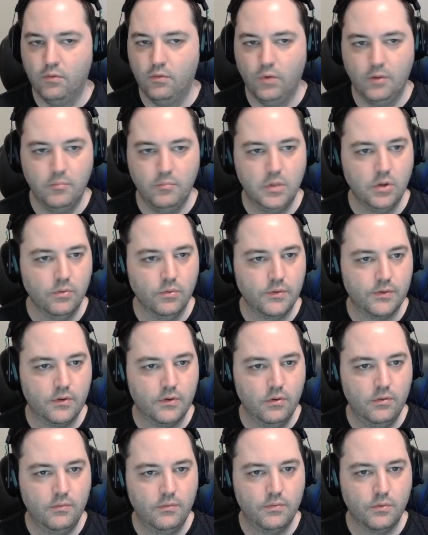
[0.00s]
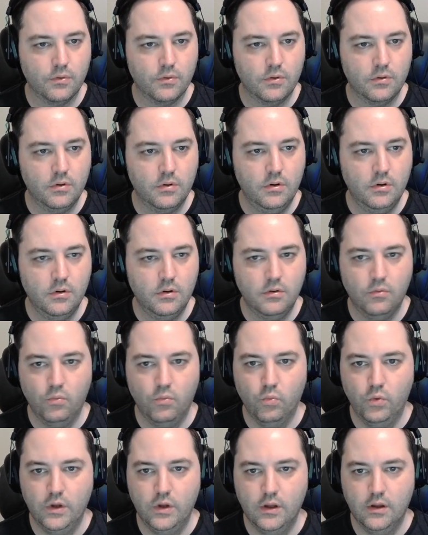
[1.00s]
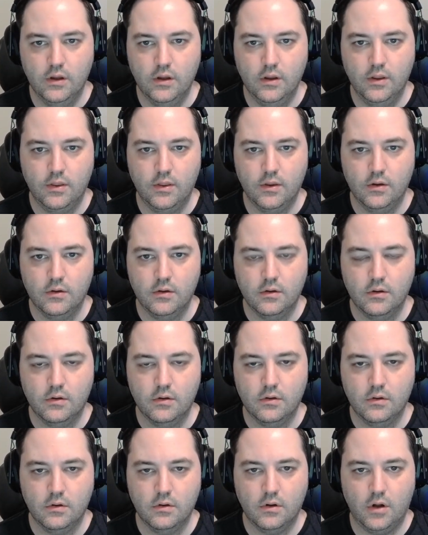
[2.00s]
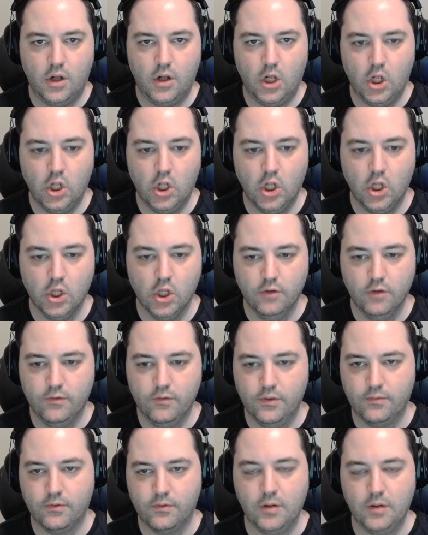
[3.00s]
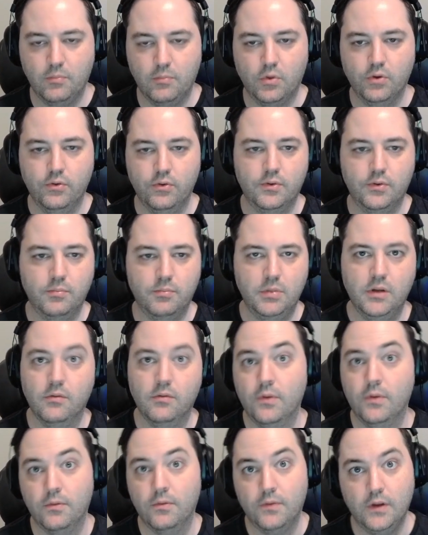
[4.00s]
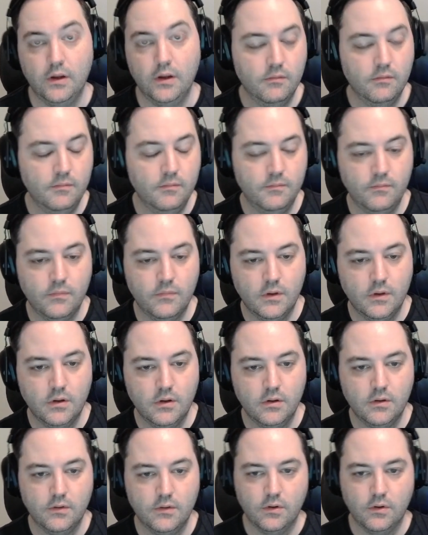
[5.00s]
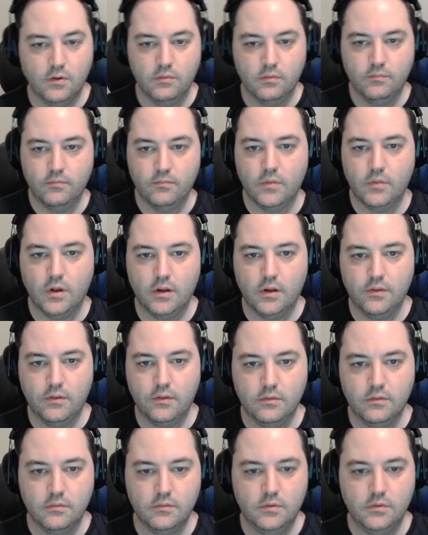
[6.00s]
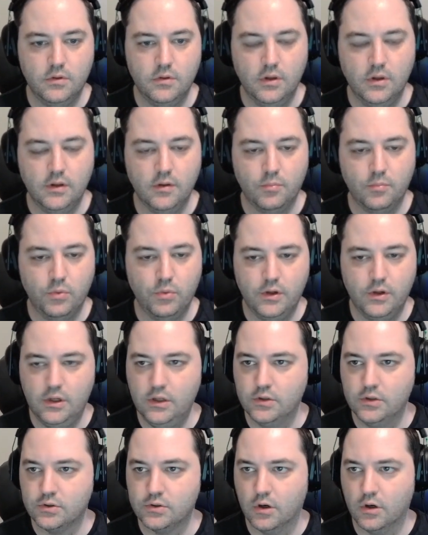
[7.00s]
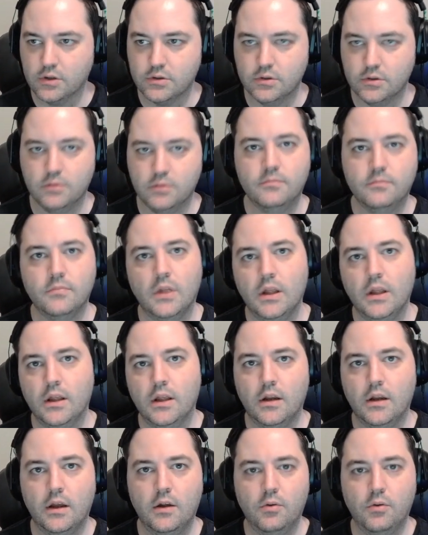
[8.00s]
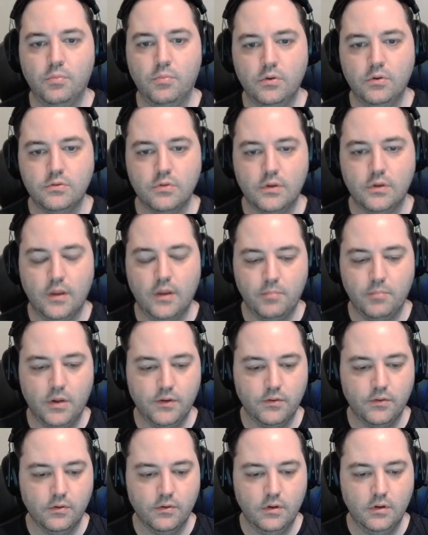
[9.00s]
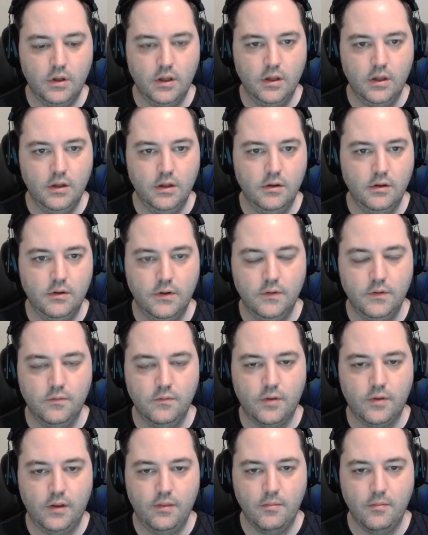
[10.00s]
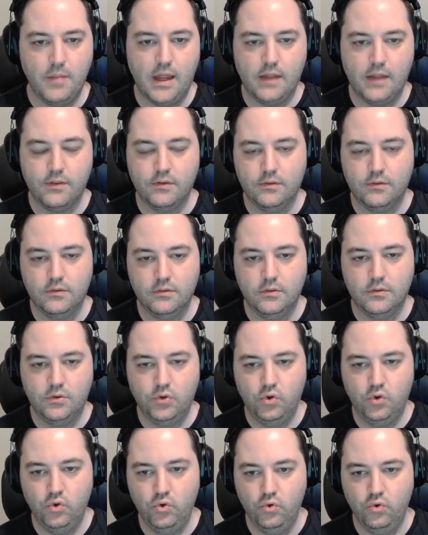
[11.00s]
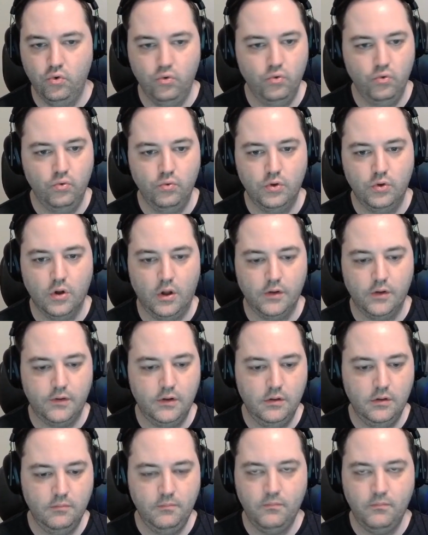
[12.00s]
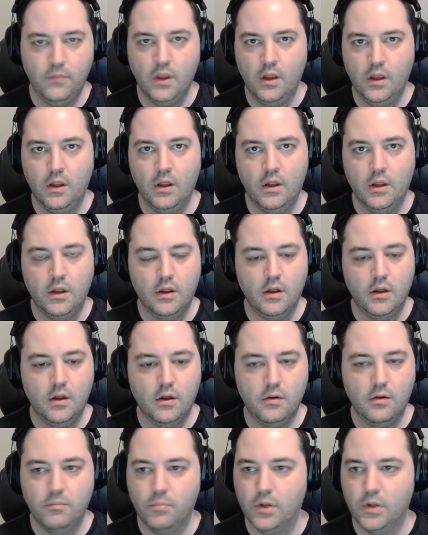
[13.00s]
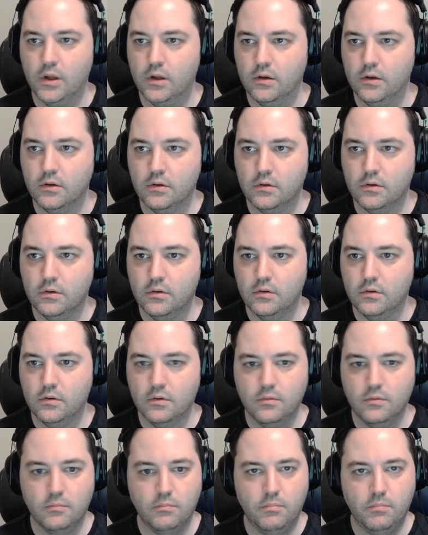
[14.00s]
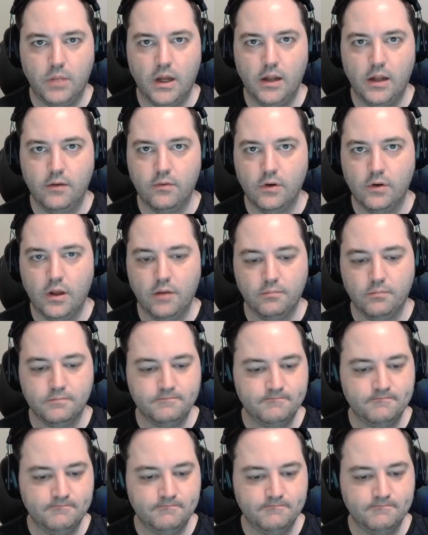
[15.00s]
of what Bill was going for with all of the frame glues being 15. So you end up with a neat structure. And I hope you enjoyed that puzzle and didn't find the math too daunting. But bye for now.